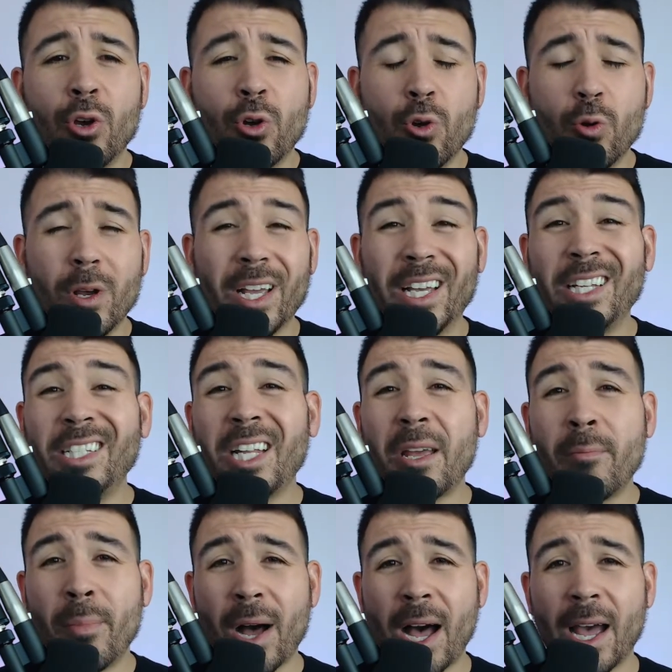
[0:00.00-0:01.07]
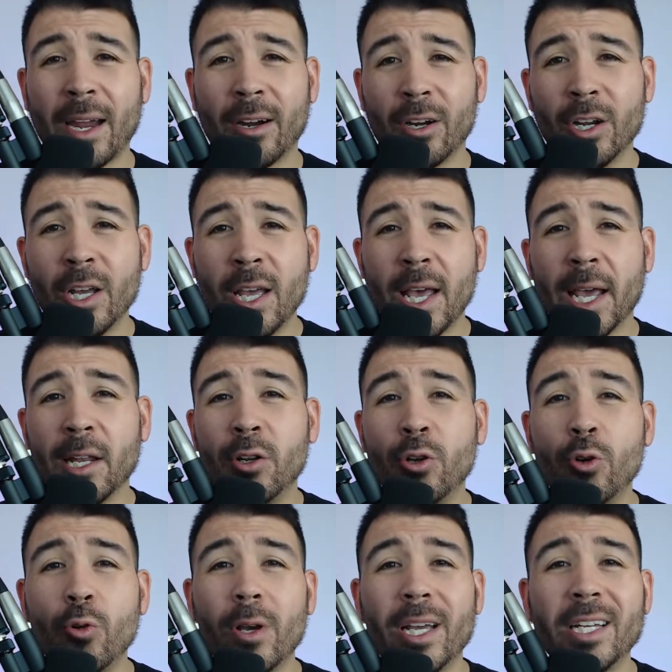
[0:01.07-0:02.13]
who is a buyer and
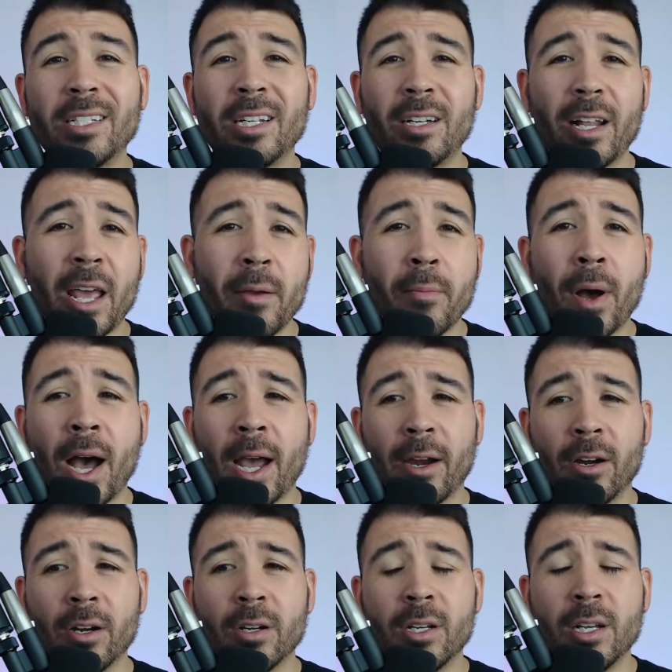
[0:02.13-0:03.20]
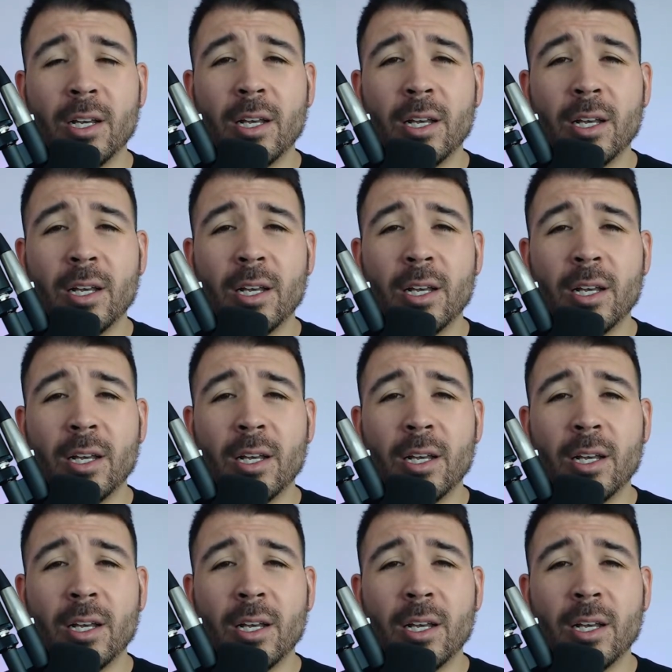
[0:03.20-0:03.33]
who isn't a buyer.